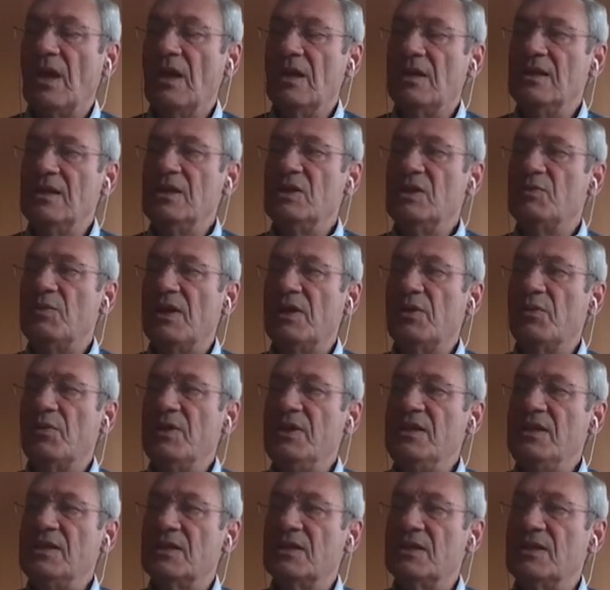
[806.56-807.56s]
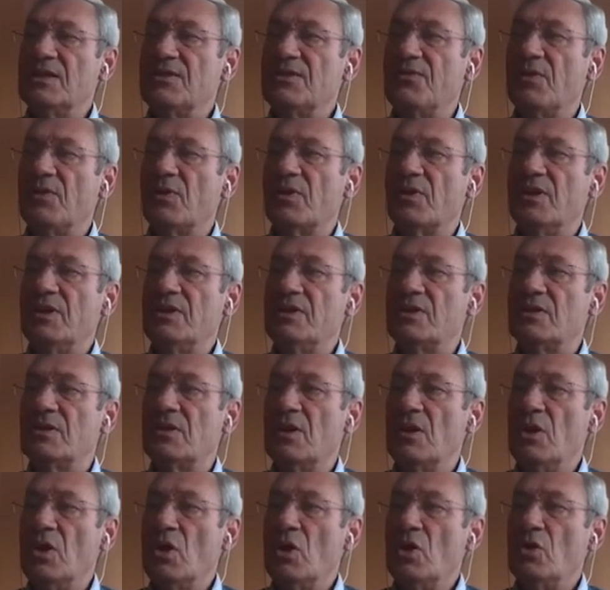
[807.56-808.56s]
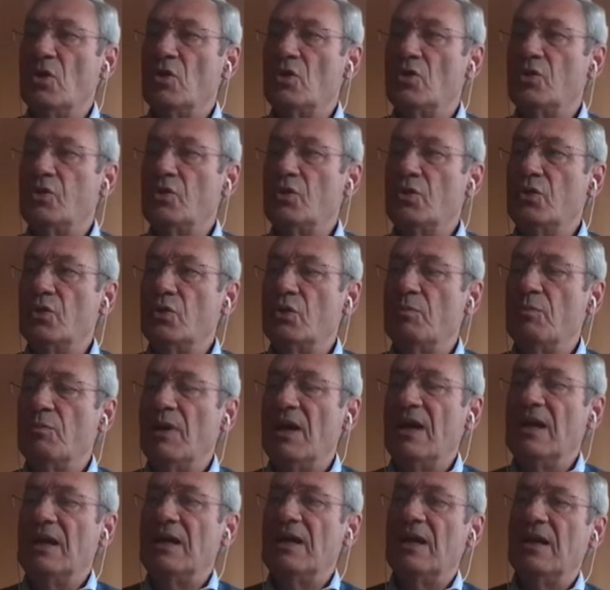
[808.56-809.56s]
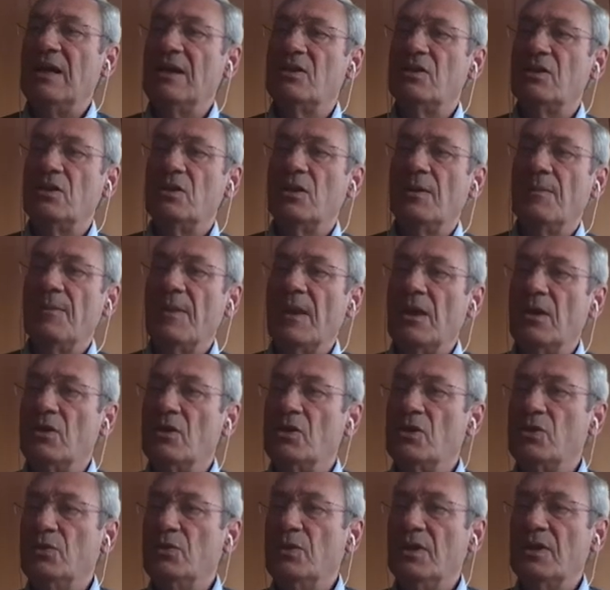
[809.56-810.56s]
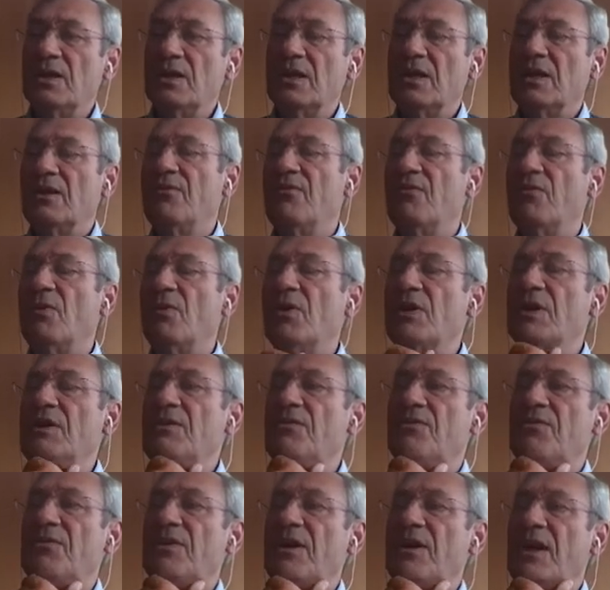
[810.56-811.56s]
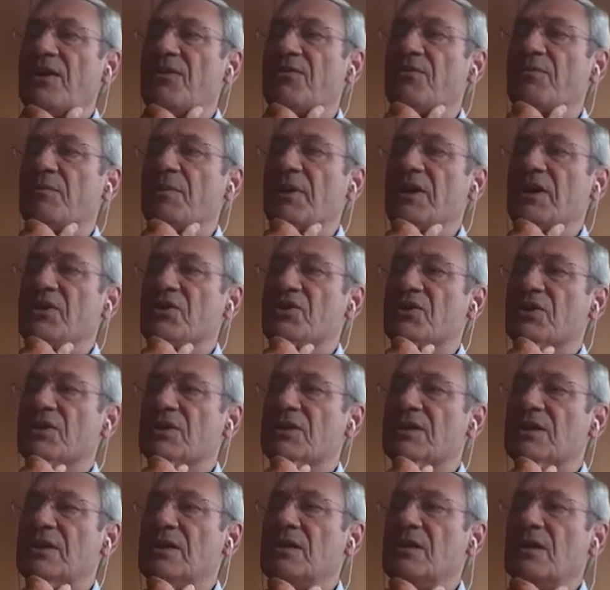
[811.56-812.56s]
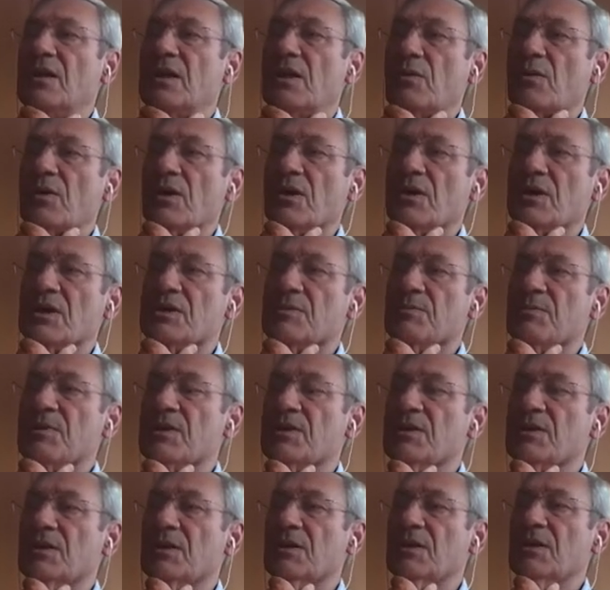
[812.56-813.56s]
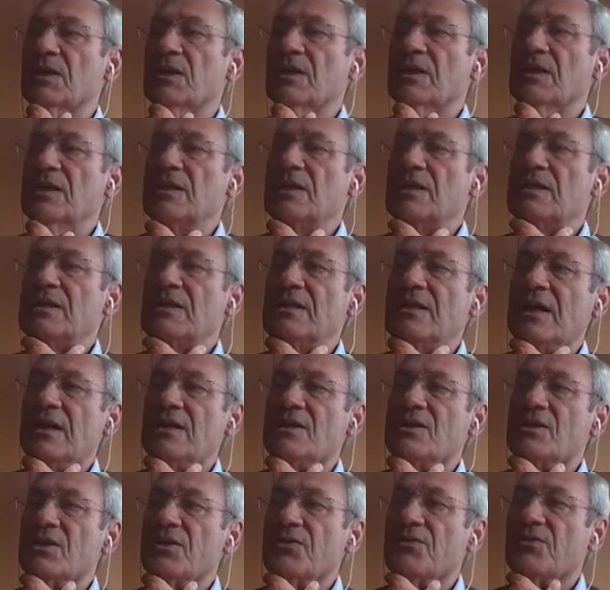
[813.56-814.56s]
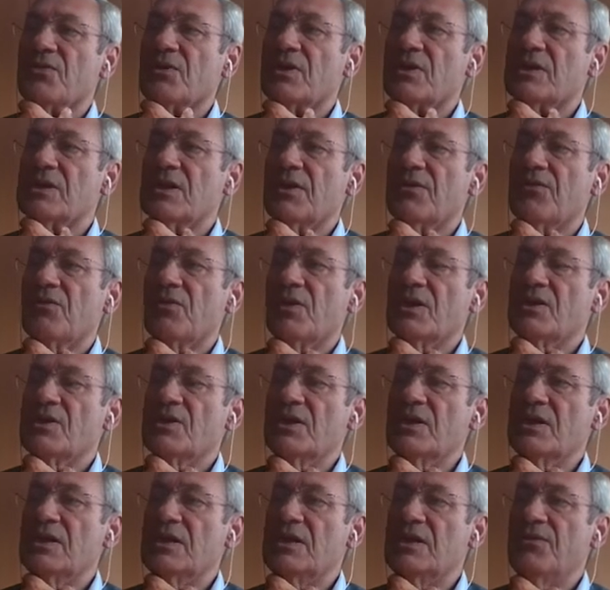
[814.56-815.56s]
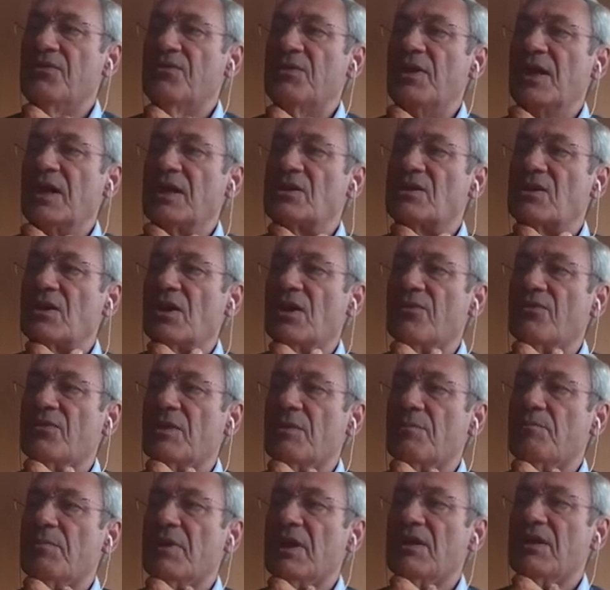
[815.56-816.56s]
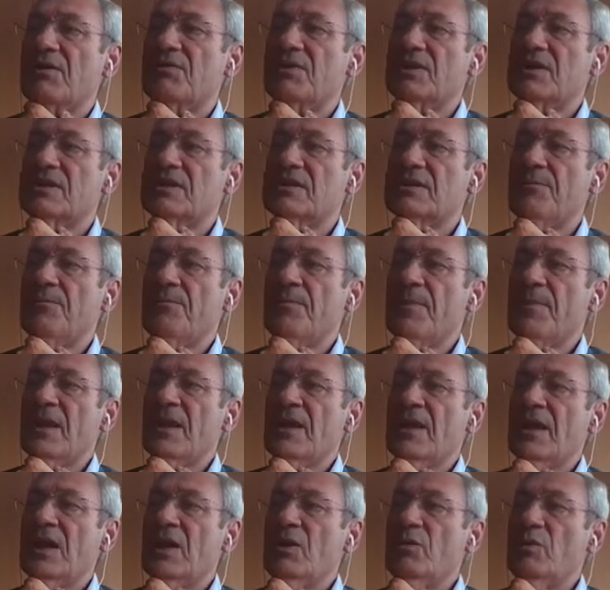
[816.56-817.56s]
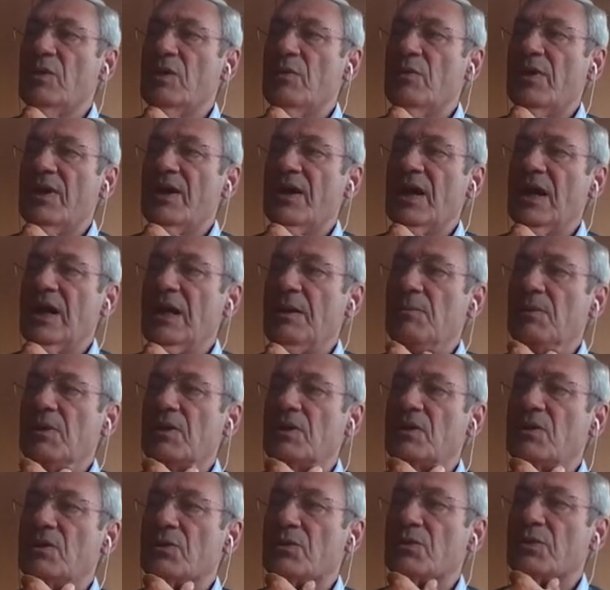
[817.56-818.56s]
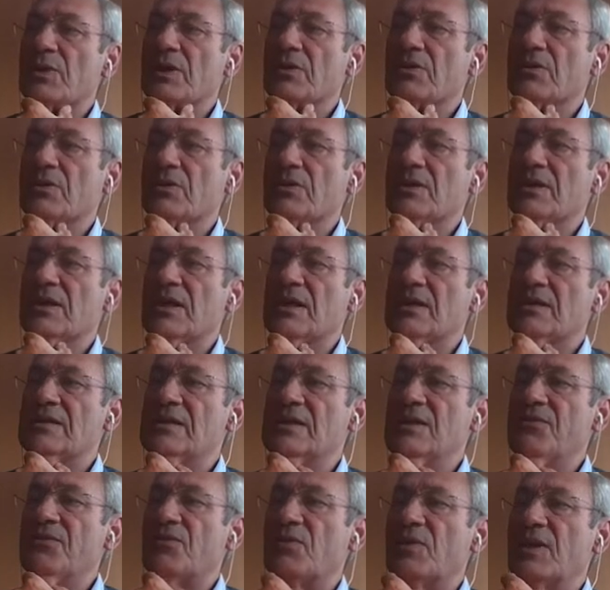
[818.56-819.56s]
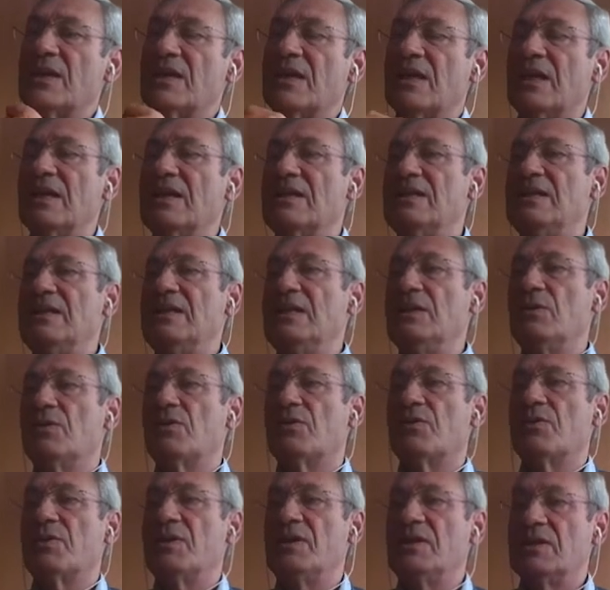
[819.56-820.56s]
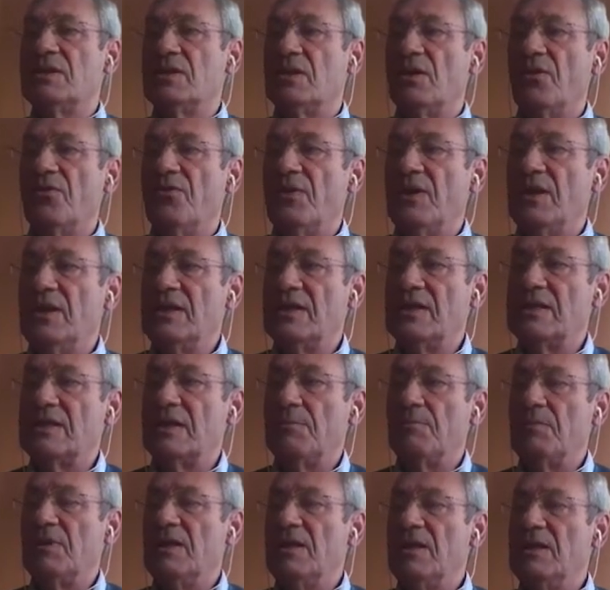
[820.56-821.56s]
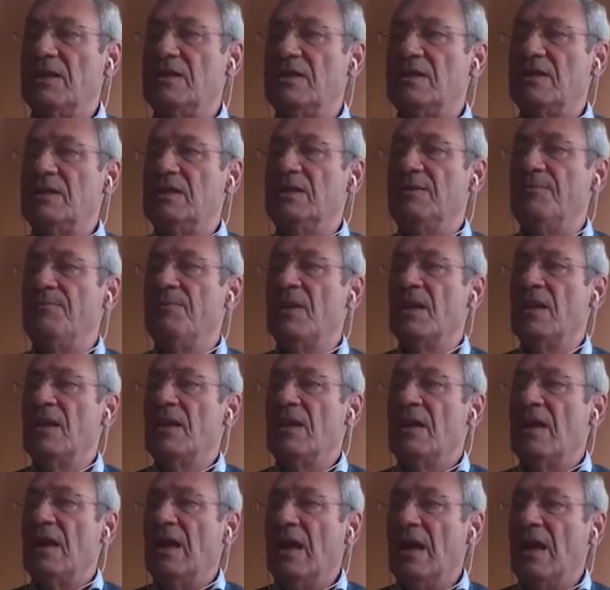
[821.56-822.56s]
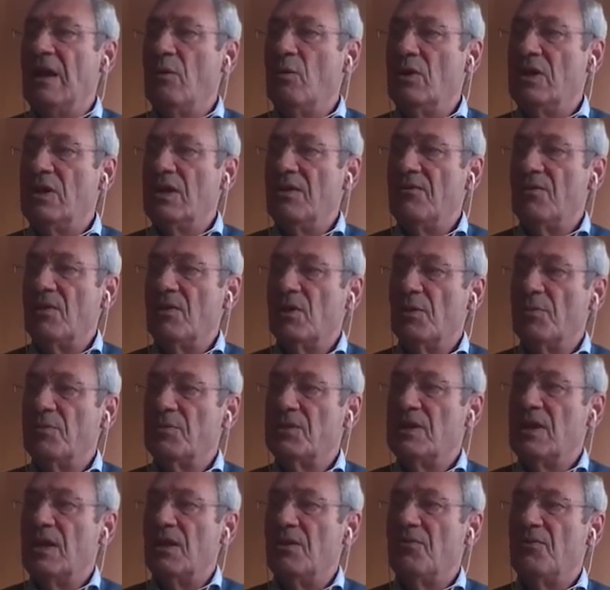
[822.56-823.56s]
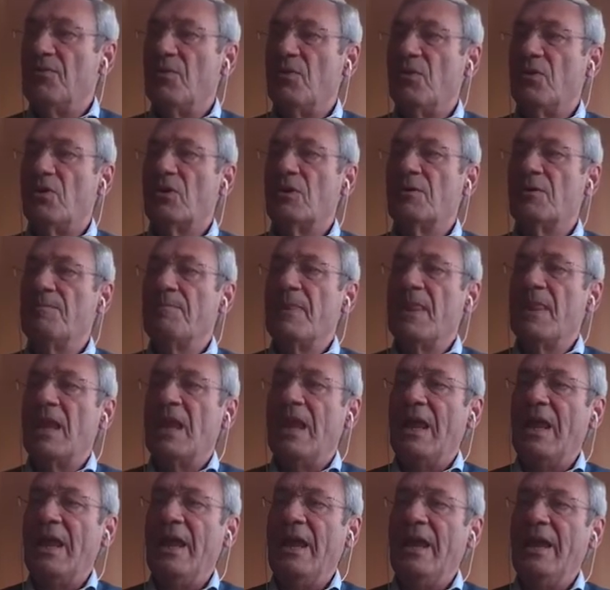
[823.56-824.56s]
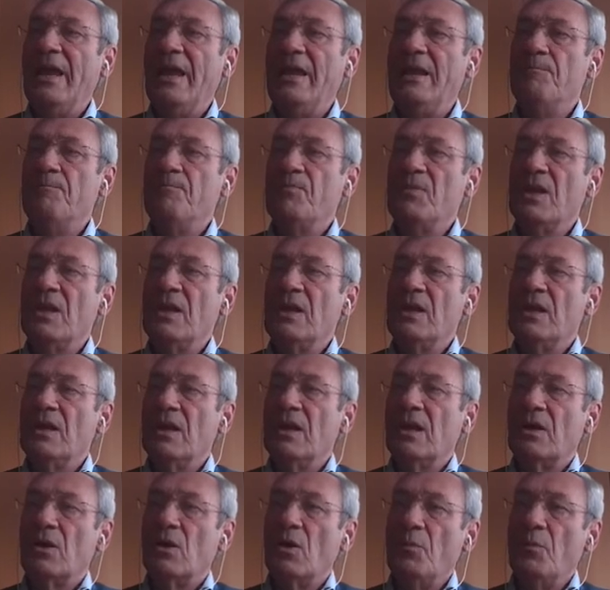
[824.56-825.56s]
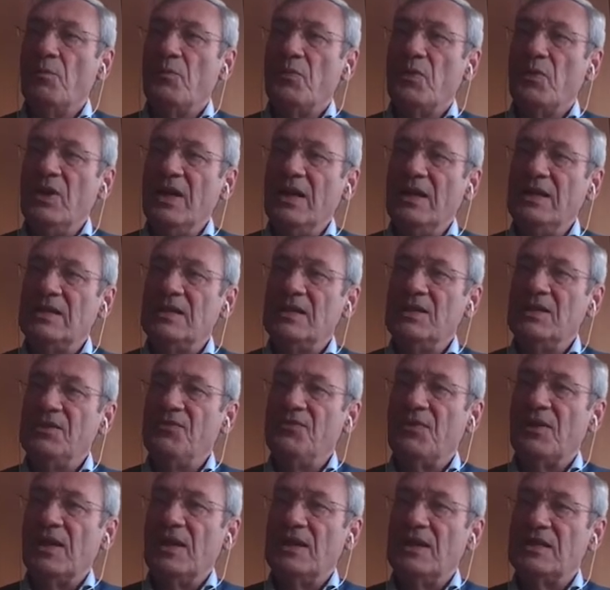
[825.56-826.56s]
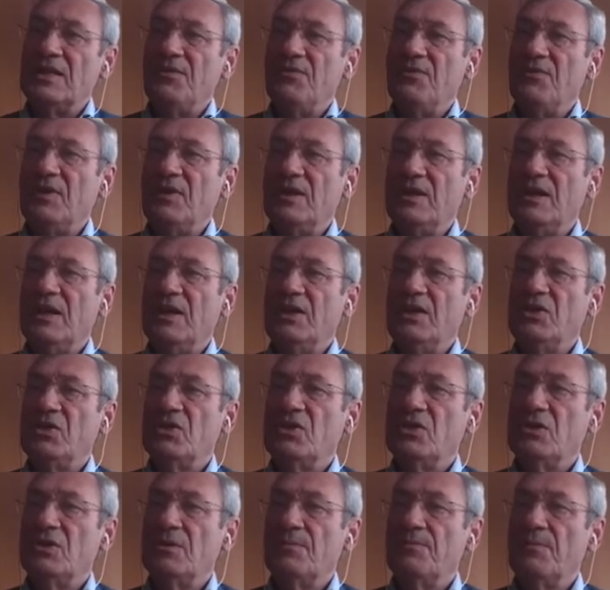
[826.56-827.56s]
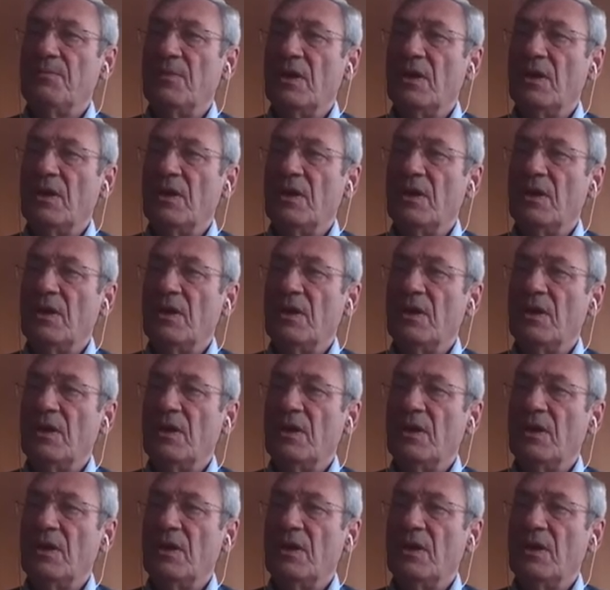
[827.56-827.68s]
These were reasons for us to look back at 245 patients in our hospital that suffered a fragility fracture of the pelvis. And we were able to recognize different categories of instability and develop, therefore, a comprehensive classification